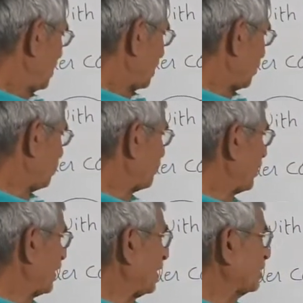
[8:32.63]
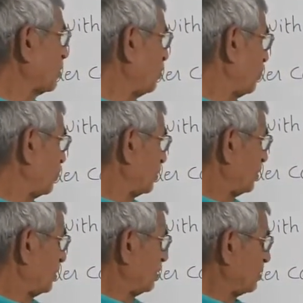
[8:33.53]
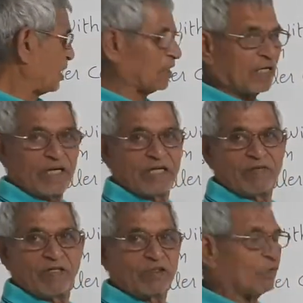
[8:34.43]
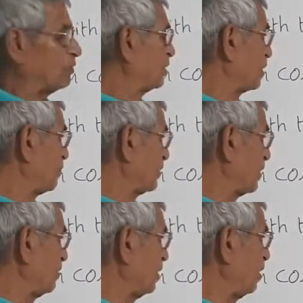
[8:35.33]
according to Faraday's law, take the derivatives of this equation.